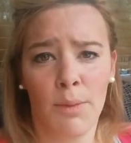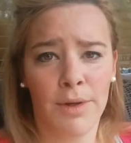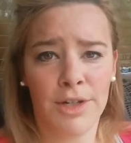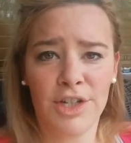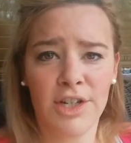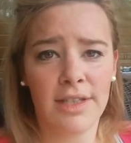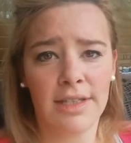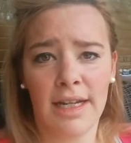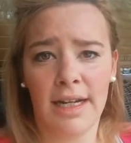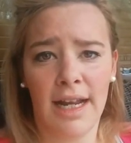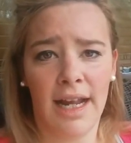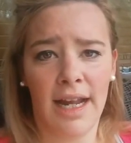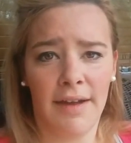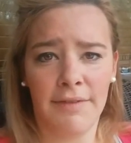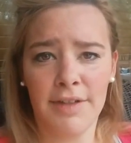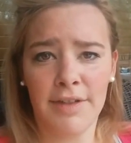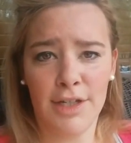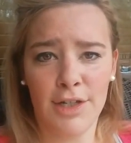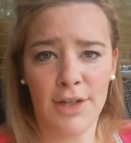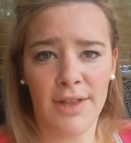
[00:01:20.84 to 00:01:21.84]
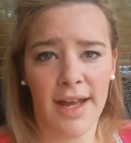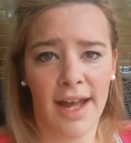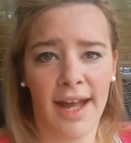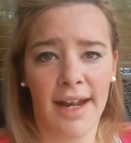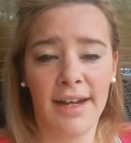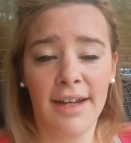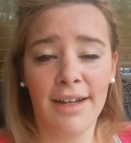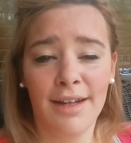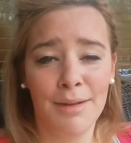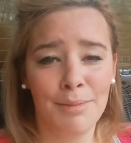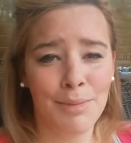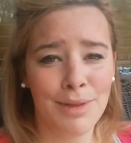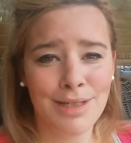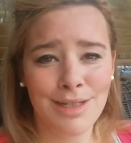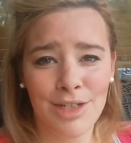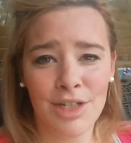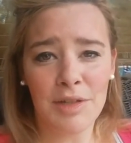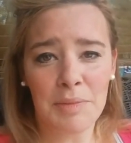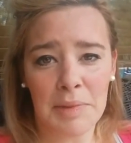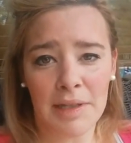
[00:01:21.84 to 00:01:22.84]
We're just going to have to do that.
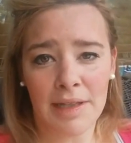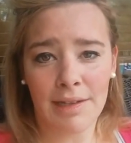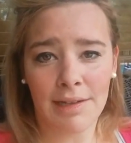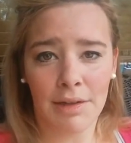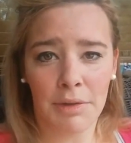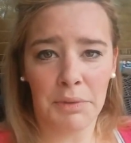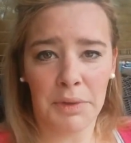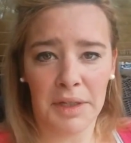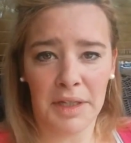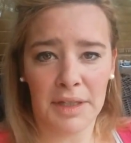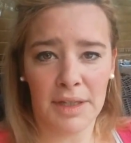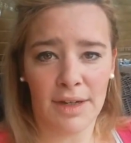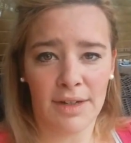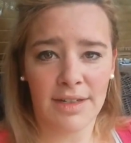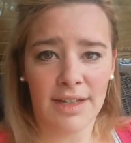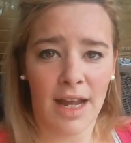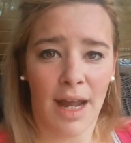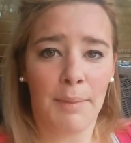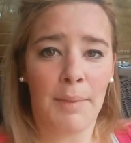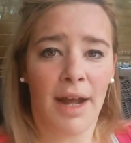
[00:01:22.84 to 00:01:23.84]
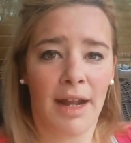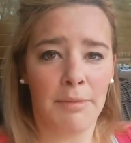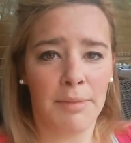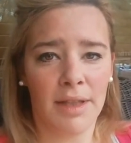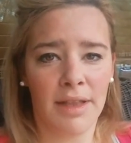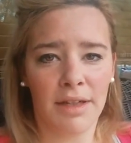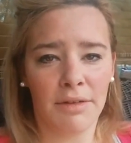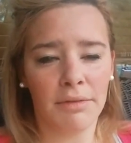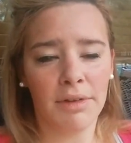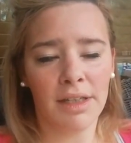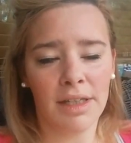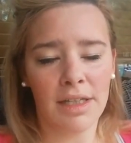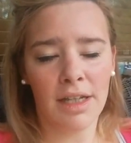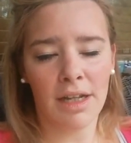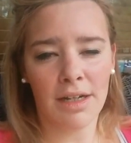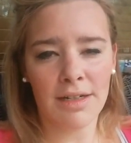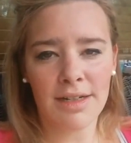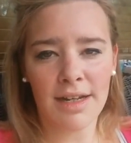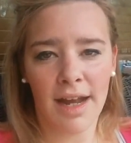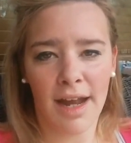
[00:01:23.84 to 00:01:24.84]
Plus, she'd been there a really long time. I'd been there a really
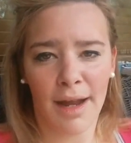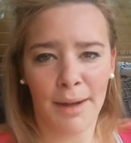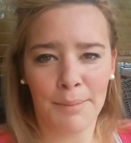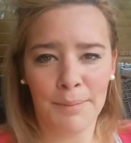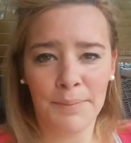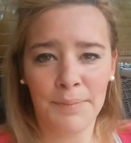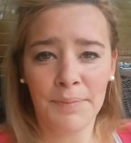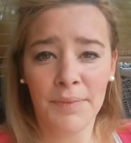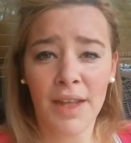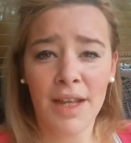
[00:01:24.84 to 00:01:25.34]
long time.